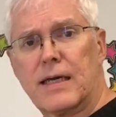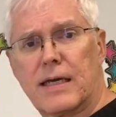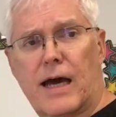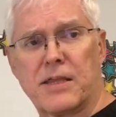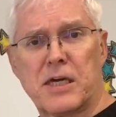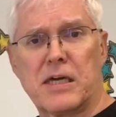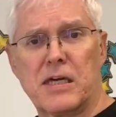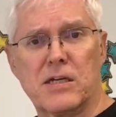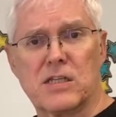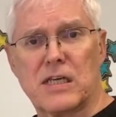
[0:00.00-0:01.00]
I think
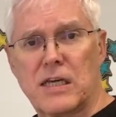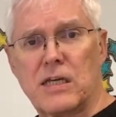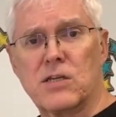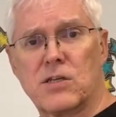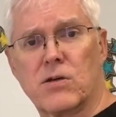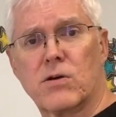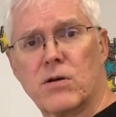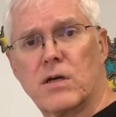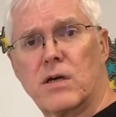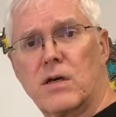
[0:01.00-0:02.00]
he is easier
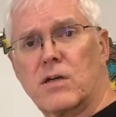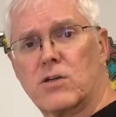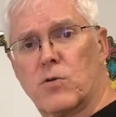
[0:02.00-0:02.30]
to